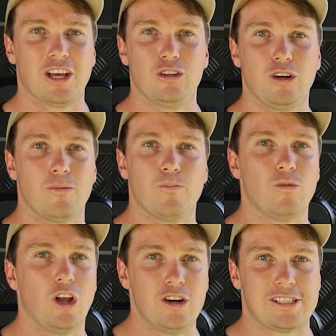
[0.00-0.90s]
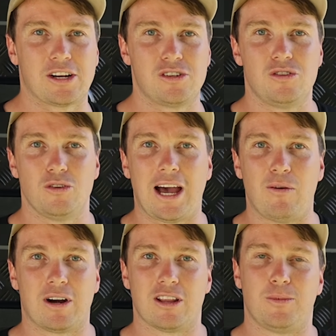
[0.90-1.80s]
Like look, Lotus actually do have
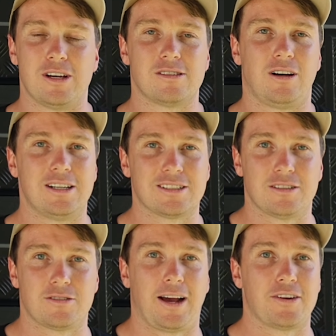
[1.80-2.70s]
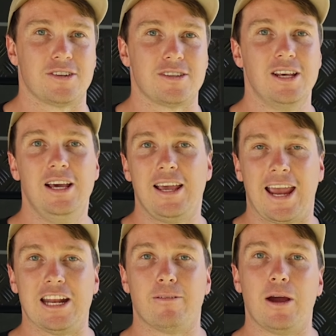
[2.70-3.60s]
one of the most lightest constructions
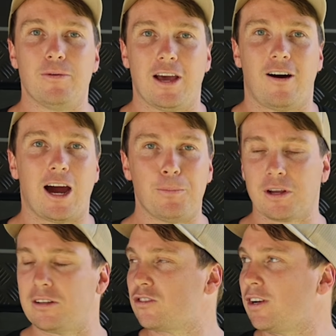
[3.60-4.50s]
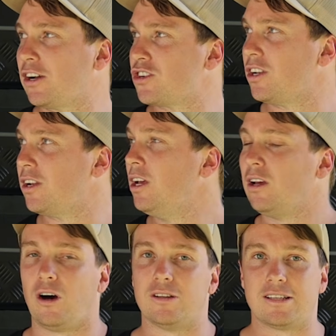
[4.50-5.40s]
anyway with their hybrid construction
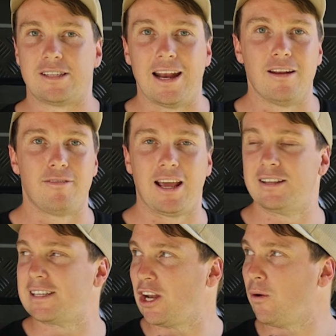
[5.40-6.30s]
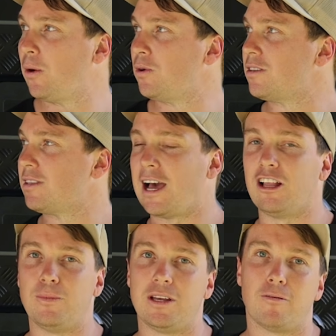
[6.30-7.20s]
on their standard vans anyway, which is the
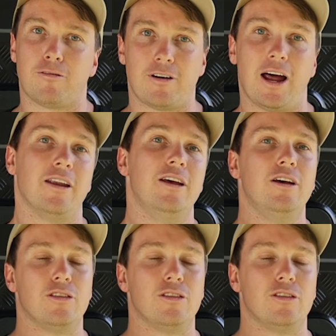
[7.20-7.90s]
aluminium front,